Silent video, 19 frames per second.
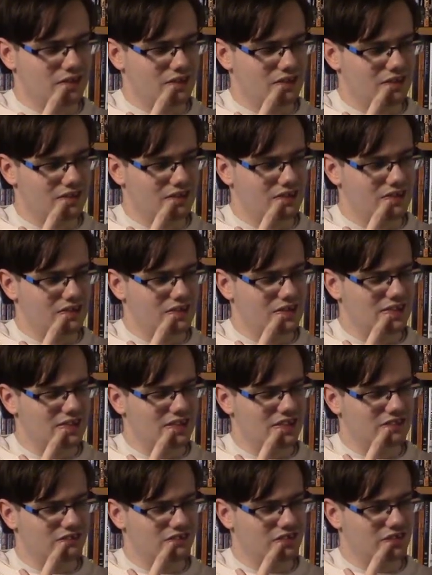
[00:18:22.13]
I think
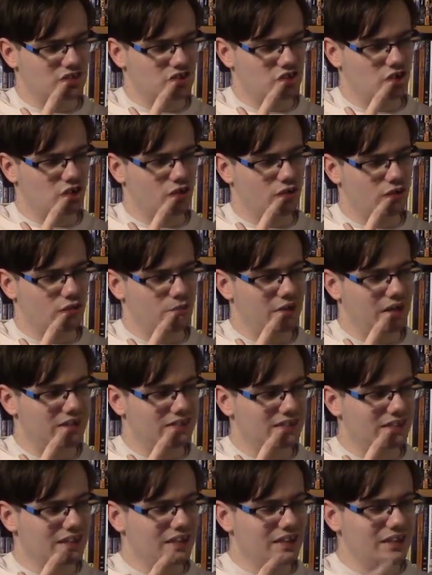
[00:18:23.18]
that's what it's called. But,
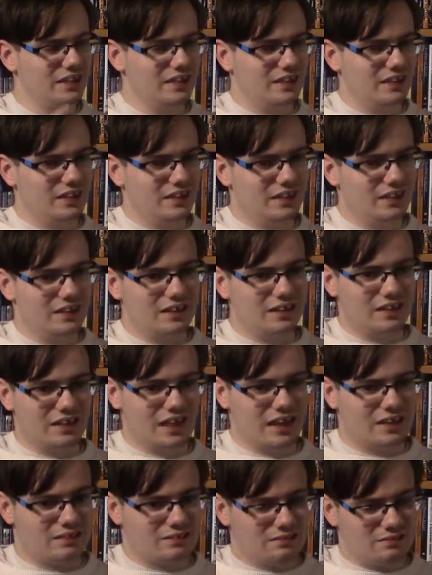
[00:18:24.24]

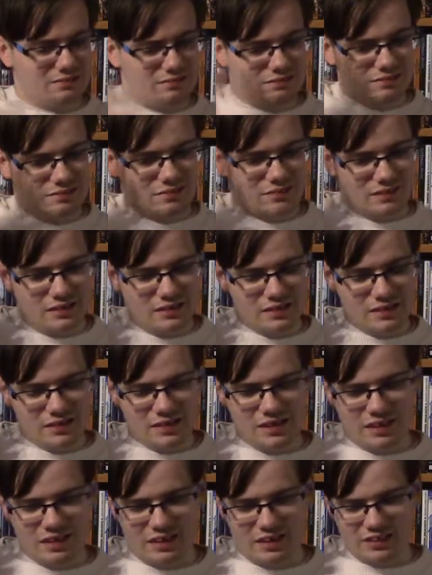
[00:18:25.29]
again,
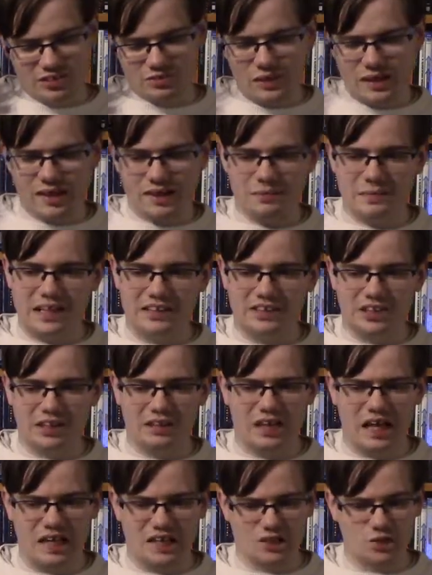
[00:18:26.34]
it's what I mentioned
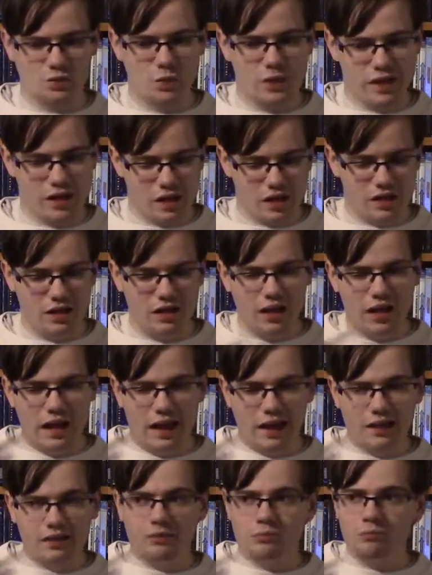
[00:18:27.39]
last week.
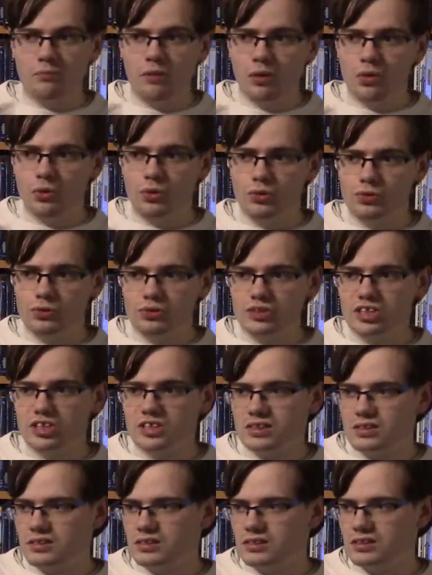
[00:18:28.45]
Inner
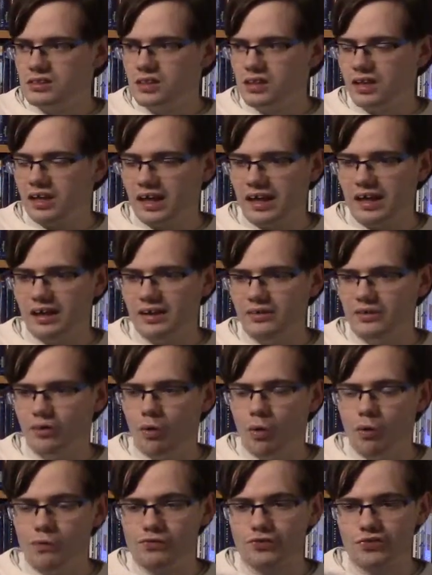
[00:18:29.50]
moods can
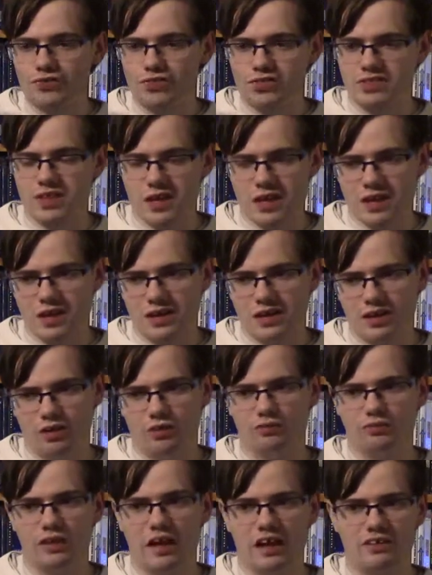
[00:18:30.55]
overthink
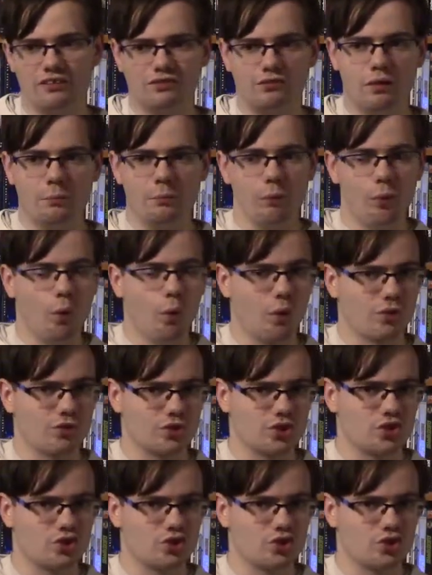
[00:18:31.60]
of, remorse.